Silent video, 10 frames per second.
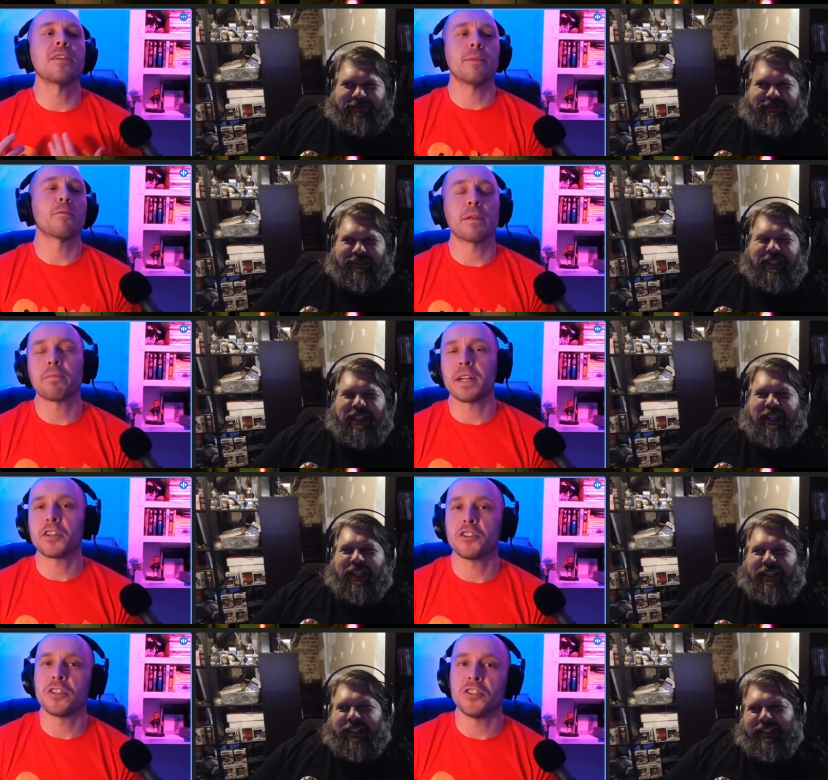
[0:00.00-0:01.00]
Speaker 1: female
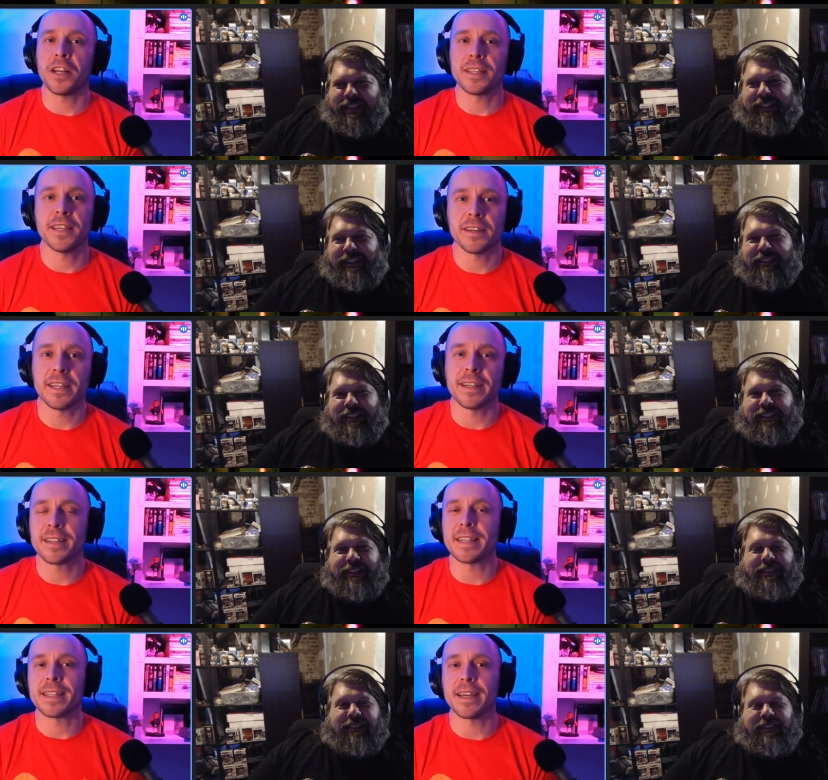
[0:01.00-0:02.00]
reproduction, genitalia, and
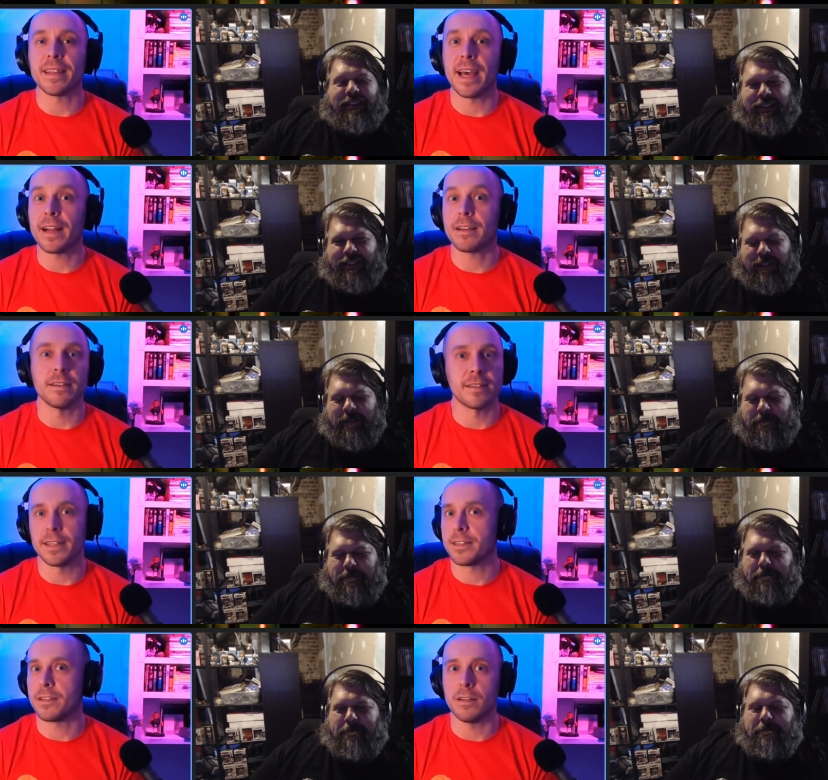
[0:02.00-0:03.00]
things like that, because
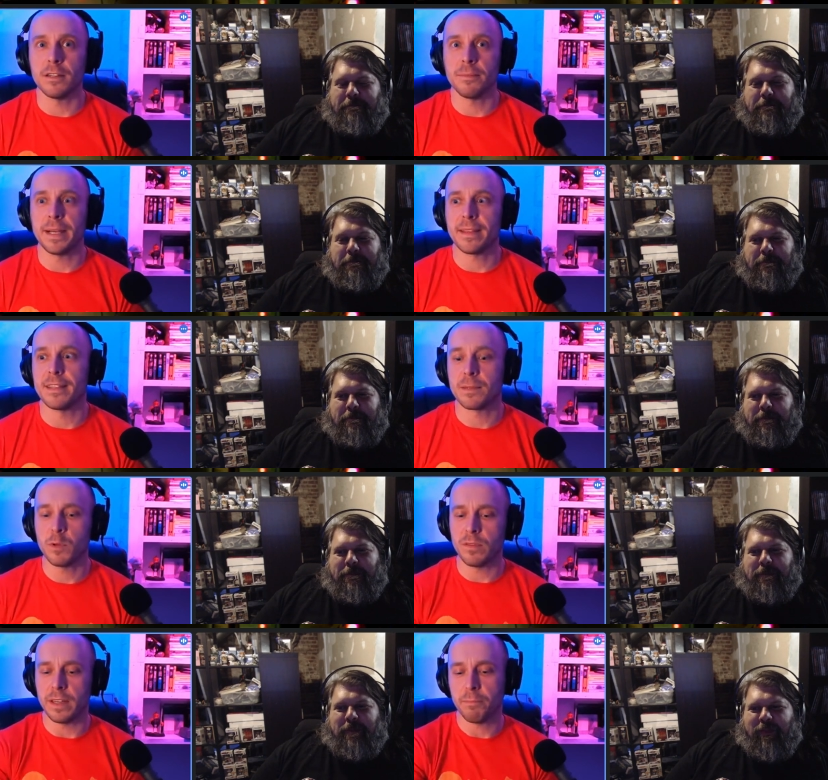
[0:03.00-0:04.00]
it's all about this
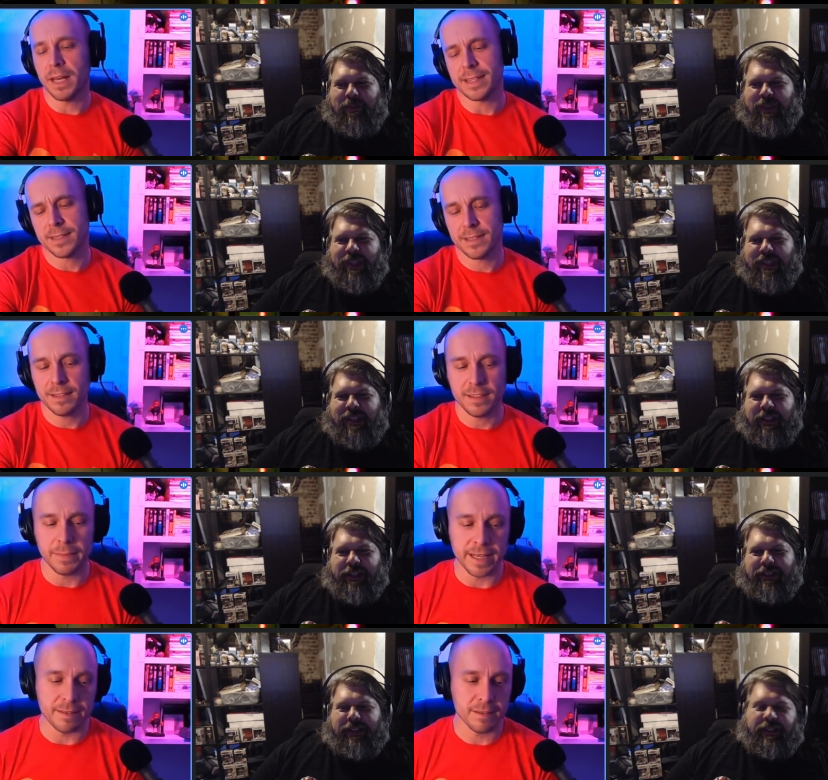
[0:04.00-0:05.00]
movie. Plus, I
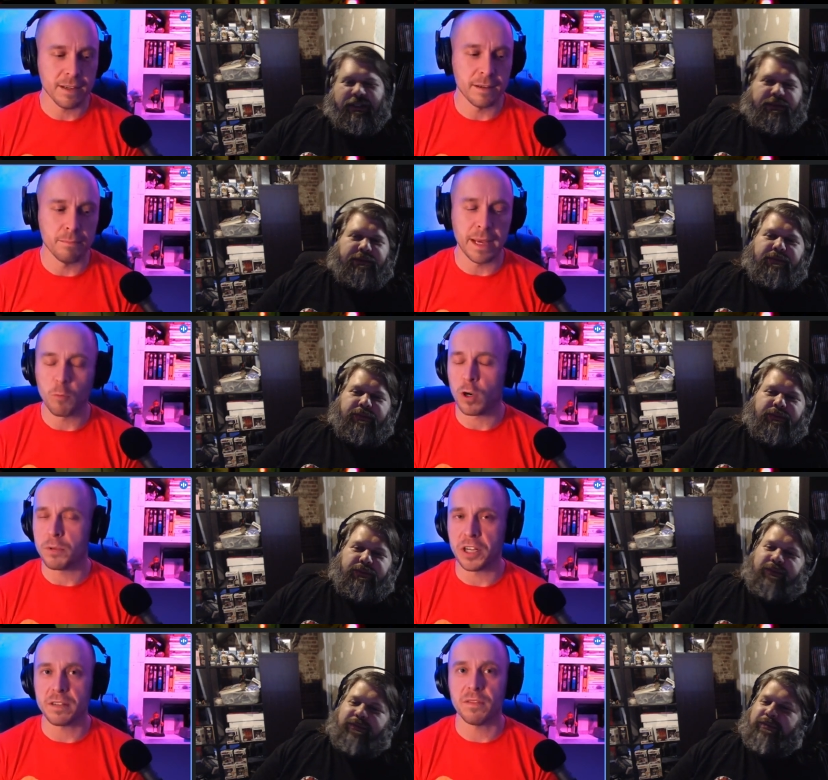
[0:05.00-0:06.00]
mean, men were
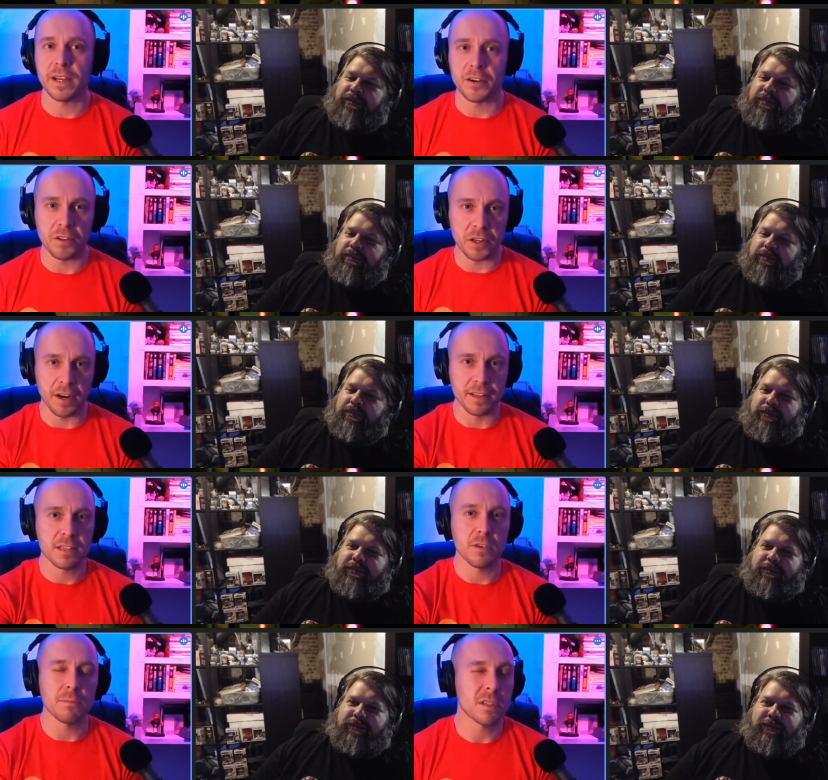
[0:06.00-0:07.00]
objectified early on in this
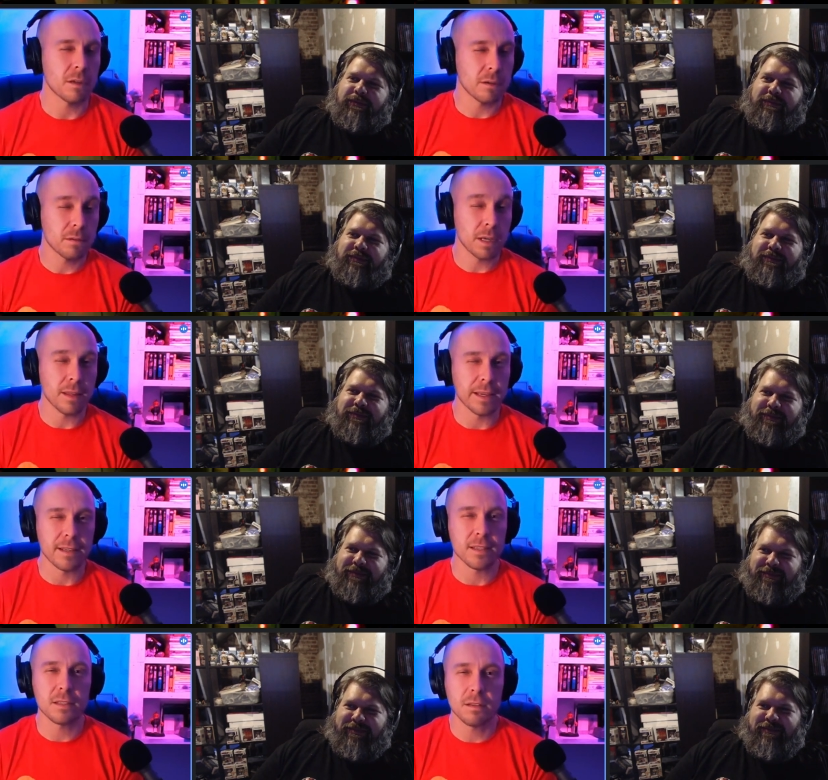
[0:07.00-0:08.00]
film, so I think
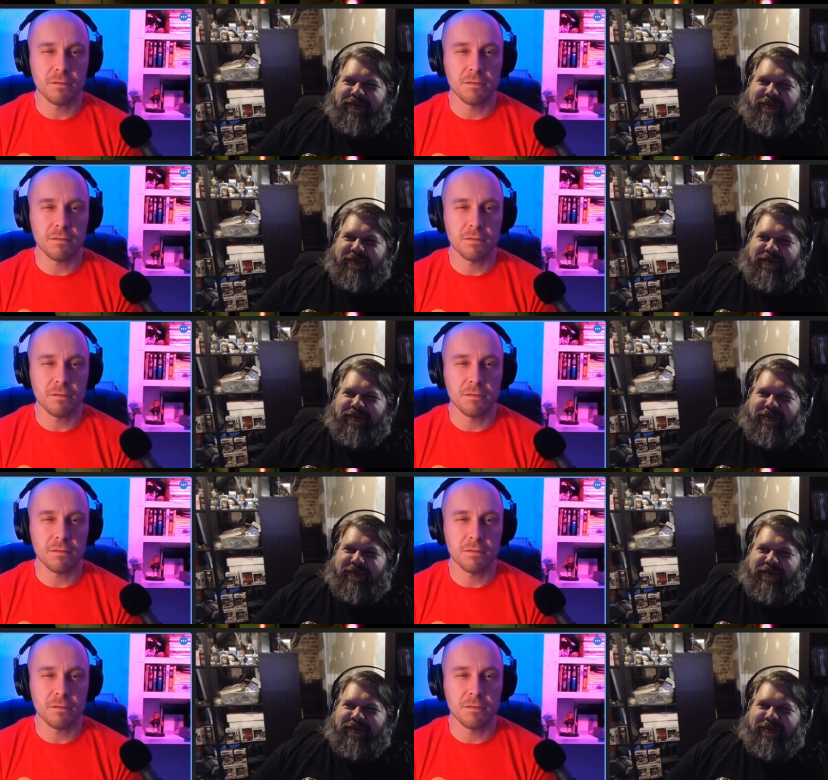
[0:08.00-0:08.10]
it's